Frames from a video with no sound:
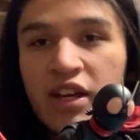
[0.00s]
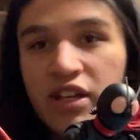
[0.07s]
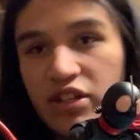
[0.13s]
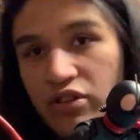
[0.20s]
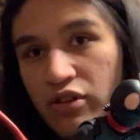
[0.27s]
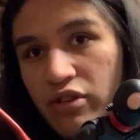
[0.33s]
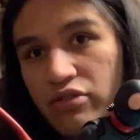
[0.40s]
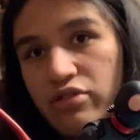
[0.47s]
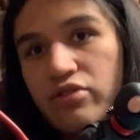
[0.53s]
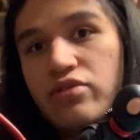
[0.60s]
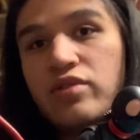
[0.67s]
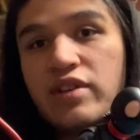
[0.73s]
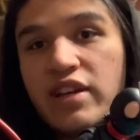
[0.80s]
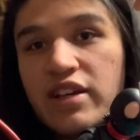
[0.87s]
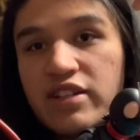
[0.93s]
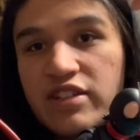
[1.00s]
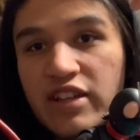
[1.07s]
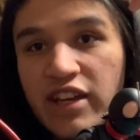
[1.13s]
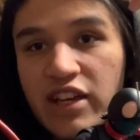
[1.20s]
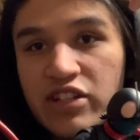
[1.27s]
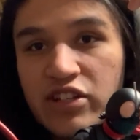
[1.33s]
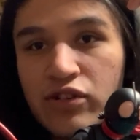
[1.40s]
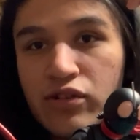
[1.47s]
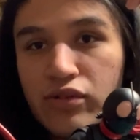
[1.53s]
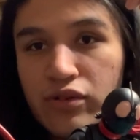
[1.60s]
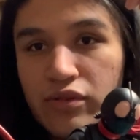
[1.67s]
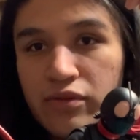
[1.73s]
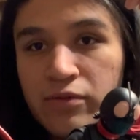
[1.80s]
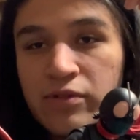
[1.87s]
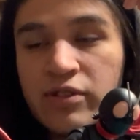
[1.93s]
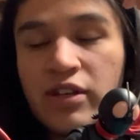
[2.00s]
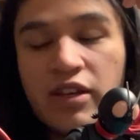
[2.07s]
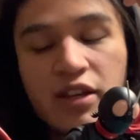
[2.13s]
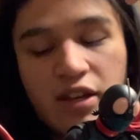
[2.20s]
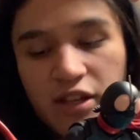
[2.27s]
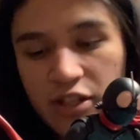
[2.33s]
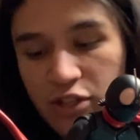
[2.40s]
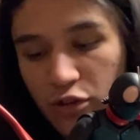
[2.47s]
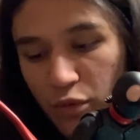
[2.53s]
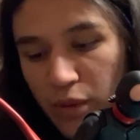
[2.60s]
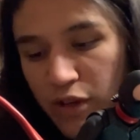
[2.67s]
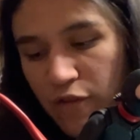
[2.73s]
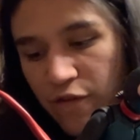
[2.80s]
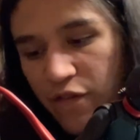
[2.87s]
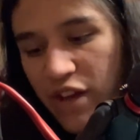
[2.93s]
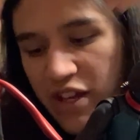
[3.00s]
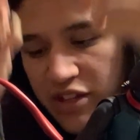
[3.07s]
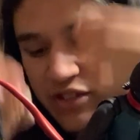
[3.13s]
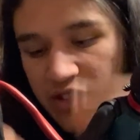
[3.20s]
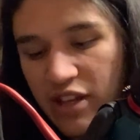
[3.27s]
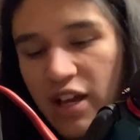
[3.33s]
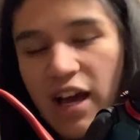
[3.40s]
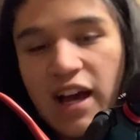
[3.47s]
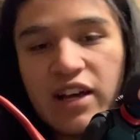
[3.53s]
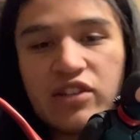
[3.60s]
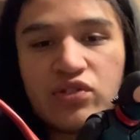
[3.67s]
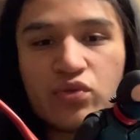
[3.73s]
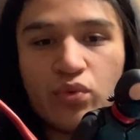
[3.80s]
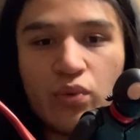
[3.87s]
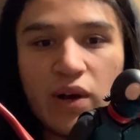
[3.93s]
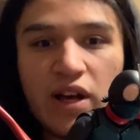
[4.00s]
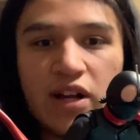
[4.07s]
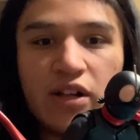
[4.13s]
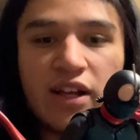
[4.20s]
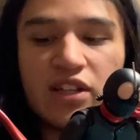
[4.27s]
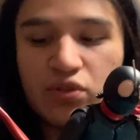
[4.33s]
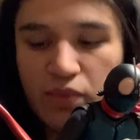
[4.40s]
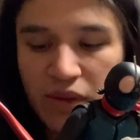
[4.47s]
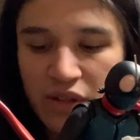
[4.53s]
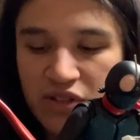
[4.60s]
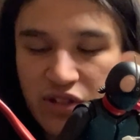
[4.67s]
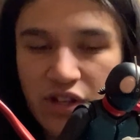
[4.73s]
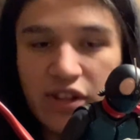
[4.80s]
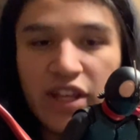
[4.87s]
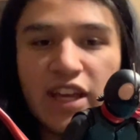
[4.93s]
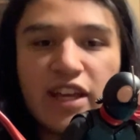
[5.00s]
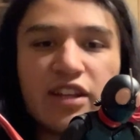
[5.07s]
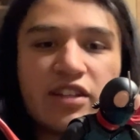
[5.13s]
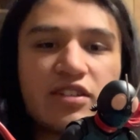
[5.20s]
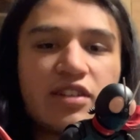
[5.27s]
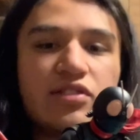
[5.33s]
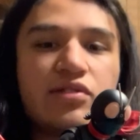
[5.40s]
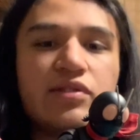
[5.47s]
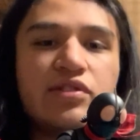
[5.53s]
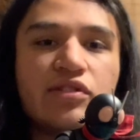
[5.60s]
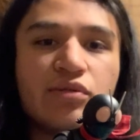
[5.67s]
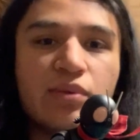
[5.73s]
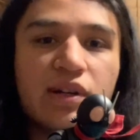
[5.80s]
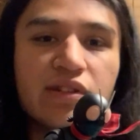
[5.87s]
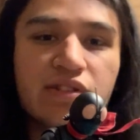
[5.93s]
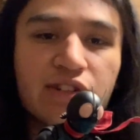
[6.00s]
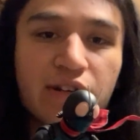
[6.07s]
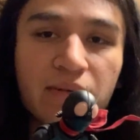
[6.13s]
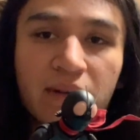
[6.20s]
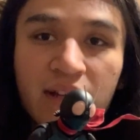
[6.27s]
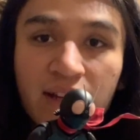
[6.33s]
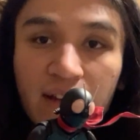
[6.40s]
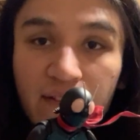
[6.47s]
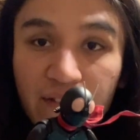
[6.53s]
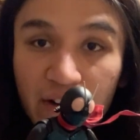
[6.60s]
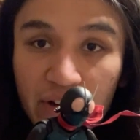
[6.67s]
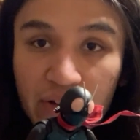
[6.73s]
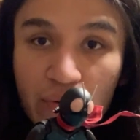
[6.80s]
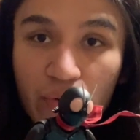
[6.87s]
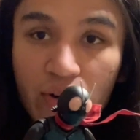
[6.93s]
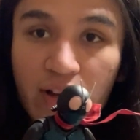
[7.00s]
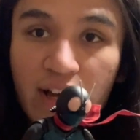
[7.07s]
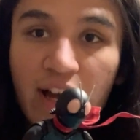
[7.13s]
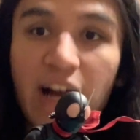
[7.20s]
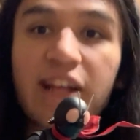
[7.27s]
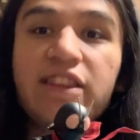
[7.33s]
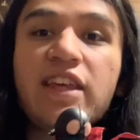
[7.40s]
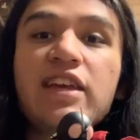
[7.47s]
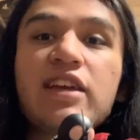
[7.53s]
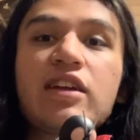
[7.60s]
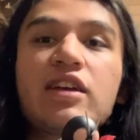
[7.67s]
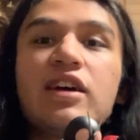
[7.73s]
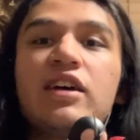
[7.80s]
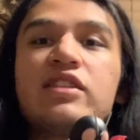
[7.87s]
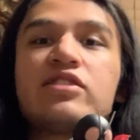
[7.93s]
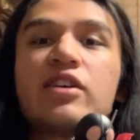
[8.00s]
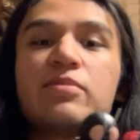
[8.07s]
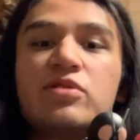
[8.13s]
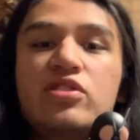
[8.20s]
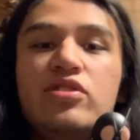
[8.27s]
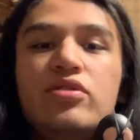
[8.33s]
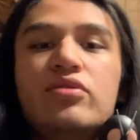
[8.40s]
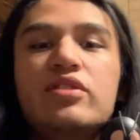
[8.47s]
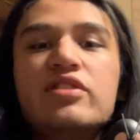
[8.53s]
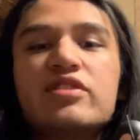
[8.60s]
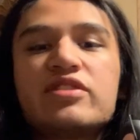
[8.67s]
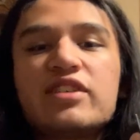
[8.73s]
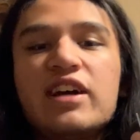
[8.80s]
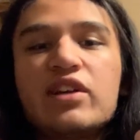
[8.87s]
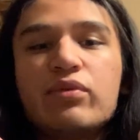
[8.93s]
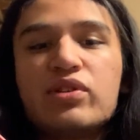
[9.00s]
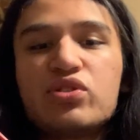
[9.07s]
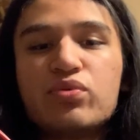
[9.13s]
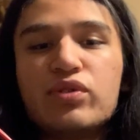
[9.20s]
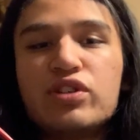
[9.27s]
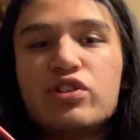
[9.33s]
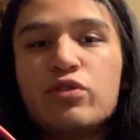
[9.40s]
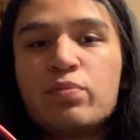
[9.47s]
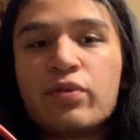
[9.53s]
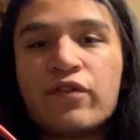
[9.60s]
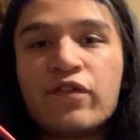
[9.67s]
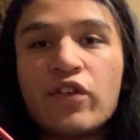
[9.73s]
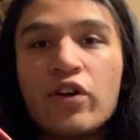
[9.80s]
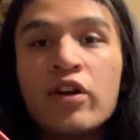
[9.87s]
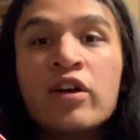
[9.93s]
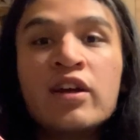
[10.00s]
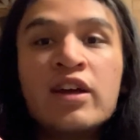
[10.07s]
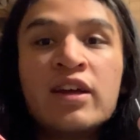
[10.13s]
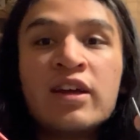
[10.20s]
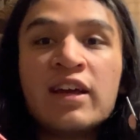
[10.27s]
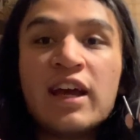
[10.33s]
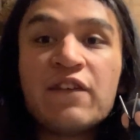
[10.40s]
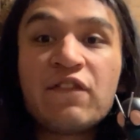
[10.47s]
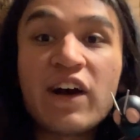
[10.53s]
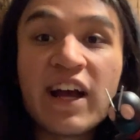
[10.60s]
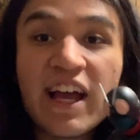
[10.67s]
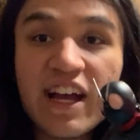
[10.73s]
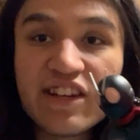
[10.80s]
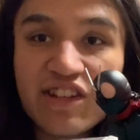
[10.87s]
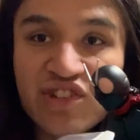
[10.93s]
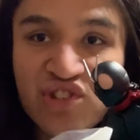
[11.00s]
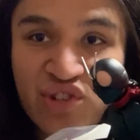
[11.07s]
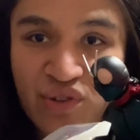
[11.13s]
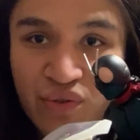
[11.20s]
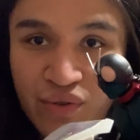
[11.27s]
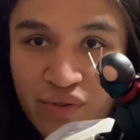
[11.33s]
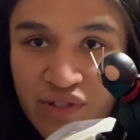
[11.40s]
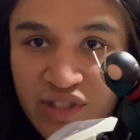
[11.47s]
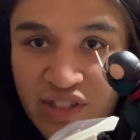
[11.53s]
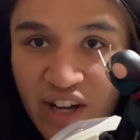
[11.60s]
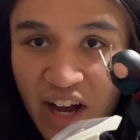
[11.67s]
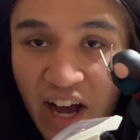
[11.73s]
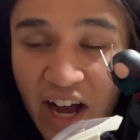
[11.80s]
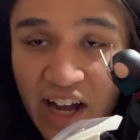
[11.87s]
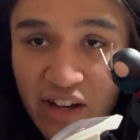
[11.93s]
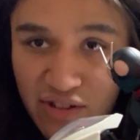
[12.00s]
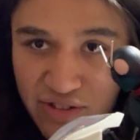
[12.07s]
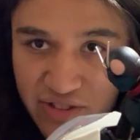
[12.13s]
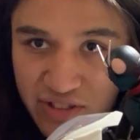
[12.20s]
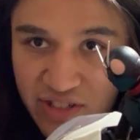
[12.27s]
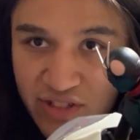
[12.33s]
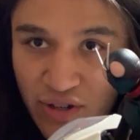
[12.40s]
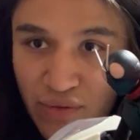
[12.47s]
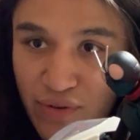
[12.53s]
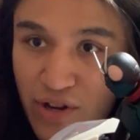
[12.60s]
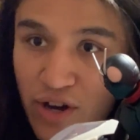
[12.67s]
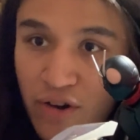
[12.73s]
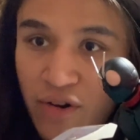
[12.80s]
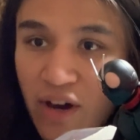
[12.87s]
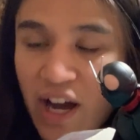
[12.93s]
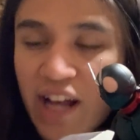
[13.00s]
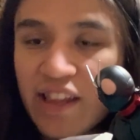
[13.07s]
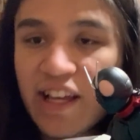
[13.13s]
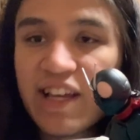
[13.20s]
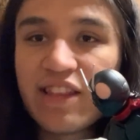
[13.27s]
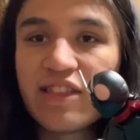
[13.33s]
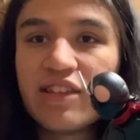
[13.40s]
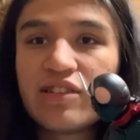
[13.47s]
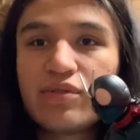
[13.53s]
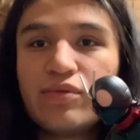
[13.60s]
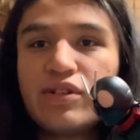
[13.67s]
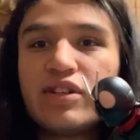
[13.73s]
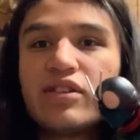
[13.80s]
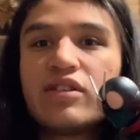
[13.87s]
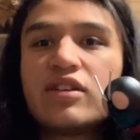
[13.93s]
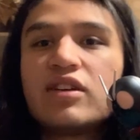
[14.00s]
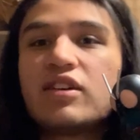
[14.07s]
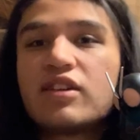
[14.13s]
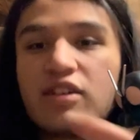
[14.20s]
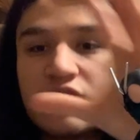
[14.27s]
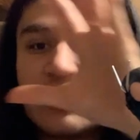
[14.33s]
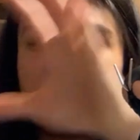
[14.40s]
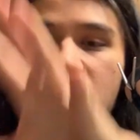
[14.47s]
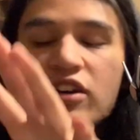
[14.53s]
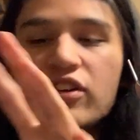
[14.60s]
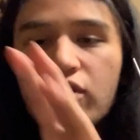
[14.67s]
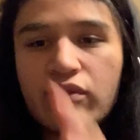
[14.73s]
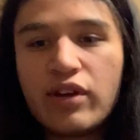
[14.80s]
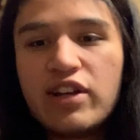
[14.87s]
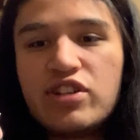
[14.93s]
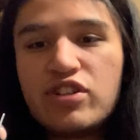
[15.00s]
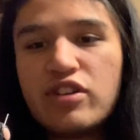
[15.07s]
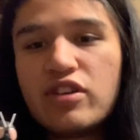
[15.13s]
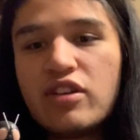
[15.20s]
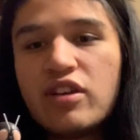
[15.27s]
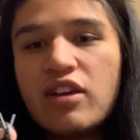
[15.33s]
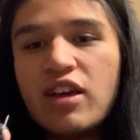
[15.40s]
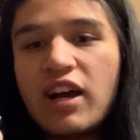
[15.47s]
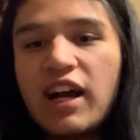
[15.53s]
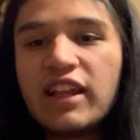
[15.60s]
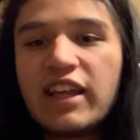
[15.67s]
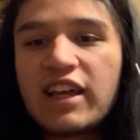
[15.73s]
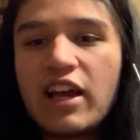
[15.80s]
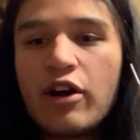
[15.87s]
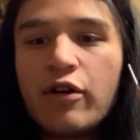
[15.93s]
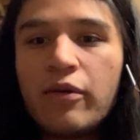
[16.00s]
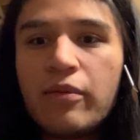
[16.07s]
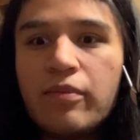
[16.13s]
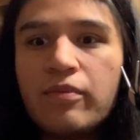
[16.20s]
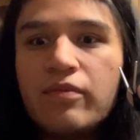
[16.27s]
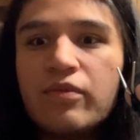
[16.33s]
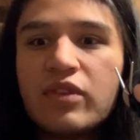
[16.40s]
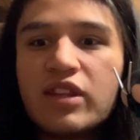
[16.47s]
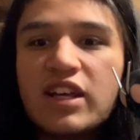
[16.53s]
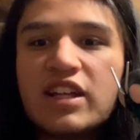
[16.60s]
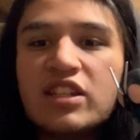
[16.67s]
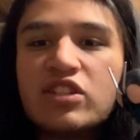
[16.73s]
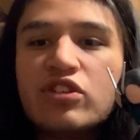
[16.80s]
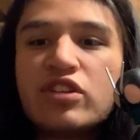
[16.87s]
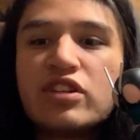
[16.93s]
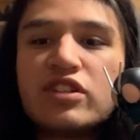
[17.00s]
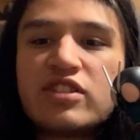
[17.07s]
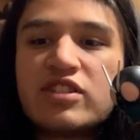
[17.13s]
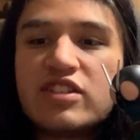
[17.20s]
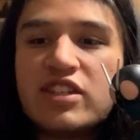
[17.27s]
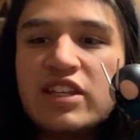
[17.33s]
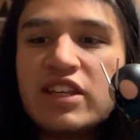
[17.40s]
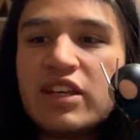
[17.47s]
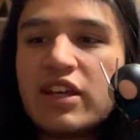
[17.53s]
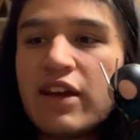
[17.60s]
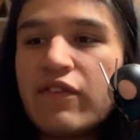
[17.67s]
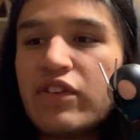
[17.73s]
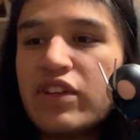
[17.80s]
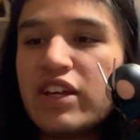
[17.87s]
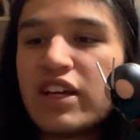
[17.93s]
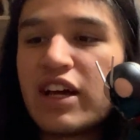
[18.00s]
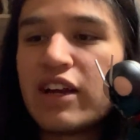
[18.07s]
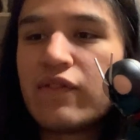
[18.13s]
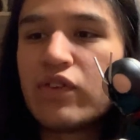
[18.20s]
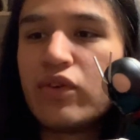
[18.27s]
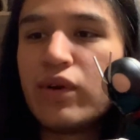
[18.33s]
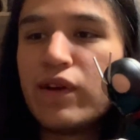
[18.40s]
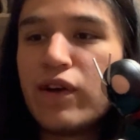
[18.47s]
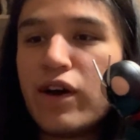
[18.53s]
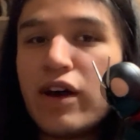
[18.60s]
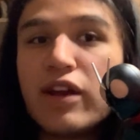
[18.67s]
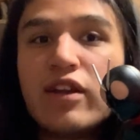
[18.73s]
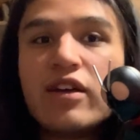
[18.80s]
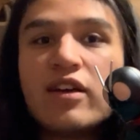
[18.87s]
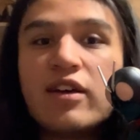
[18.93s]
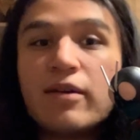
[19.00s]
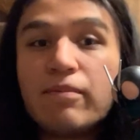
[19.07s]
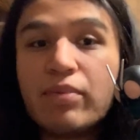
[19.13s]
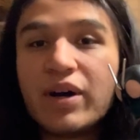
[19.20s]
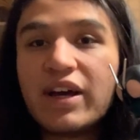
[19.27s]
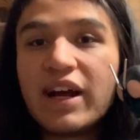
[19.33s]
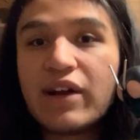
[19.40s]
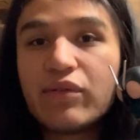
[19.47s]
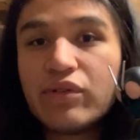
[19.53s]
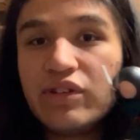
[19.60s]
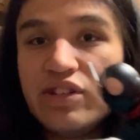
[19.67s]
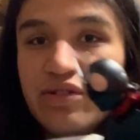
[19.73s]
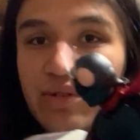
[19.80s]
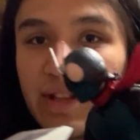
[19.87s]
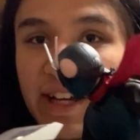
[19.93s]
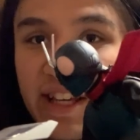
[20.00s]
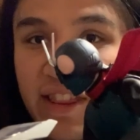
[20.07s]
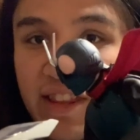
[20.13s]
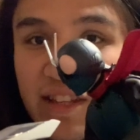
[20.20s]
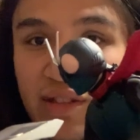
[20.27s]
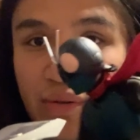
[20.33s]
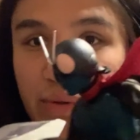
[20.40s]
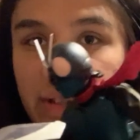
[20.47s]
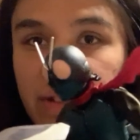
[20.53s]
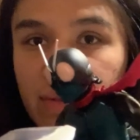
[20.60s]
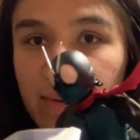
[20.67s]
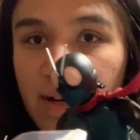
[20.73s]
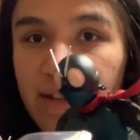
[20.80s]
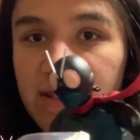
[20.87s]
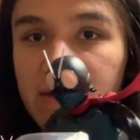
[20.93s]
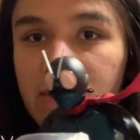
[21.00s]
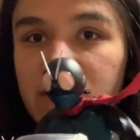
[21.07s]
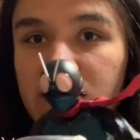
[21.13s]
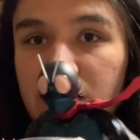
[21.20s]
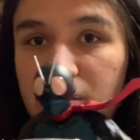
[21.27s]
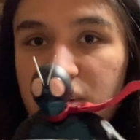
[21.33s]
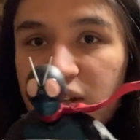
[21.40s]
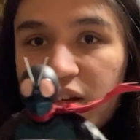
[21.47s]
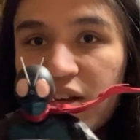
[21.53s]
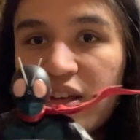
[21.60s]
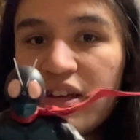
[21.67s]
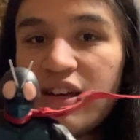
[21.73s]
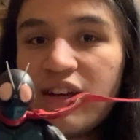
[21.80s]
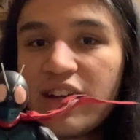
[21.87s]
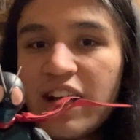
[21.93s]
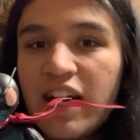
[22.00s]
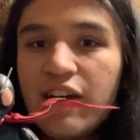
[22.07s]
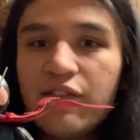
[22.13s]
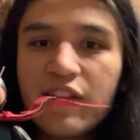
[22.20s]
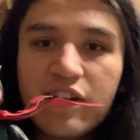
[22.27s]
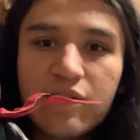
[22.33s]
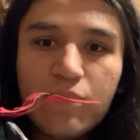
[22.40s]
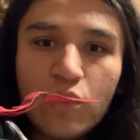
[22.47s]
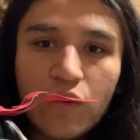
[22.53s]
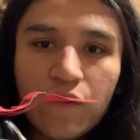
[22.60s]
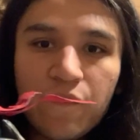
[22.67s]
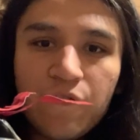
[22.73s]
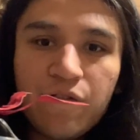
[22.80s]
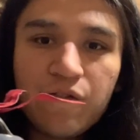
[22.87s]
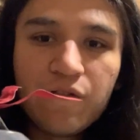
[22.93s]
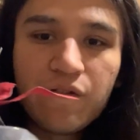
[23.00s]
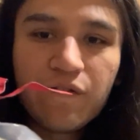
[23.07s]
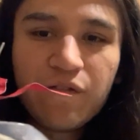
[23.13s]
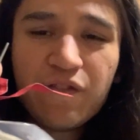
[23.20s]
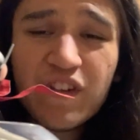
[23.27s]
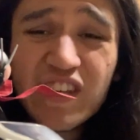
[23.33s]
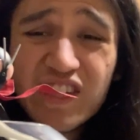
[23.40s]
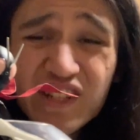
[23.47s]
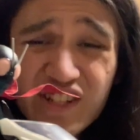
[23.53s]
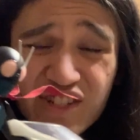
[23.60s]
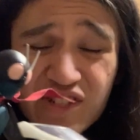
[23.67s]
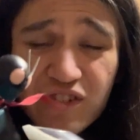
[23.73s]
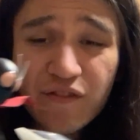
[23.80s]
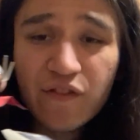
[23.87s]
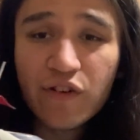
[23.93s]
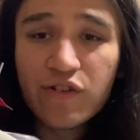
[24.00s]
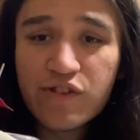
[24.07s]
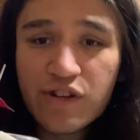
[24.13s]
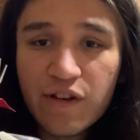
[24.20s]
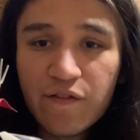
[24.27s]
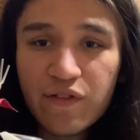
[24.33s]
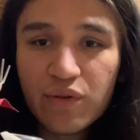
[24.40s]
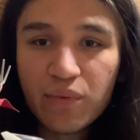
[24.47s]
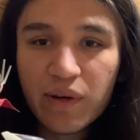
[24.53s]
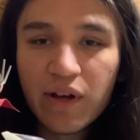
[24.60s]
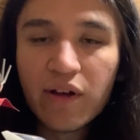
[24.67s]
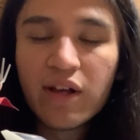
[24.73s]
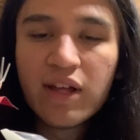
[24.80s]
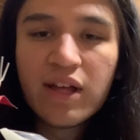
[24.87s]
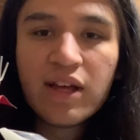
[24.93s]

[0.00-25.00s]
You also do get Takeshi Hongo's human face as well as all the hand accessories as well. So very cool. I think it's up to you to decide which one you prefer. If I had to choose, I honestly don't know. I like this one because of the coloration. I like how you can see everything kind of going on. But I really do like this one as well. This one seems like kind of like a more finished version, if you will.